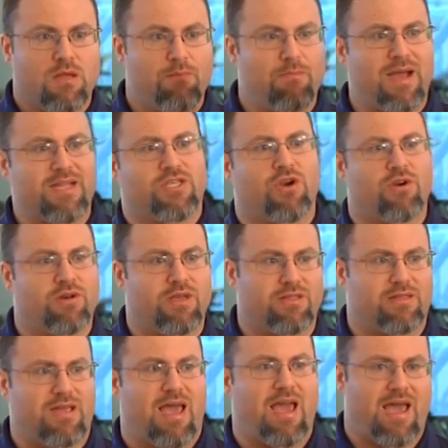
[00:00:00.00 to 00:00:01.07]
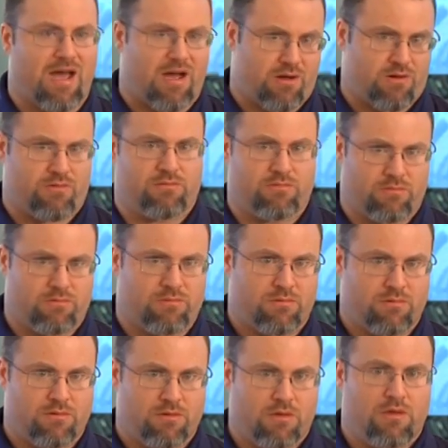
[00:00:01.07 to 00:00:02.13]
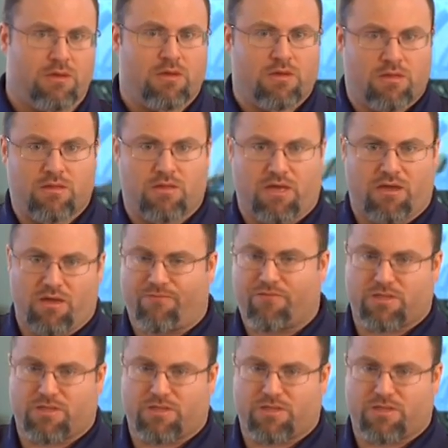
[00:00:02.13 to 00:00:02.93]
by turning down the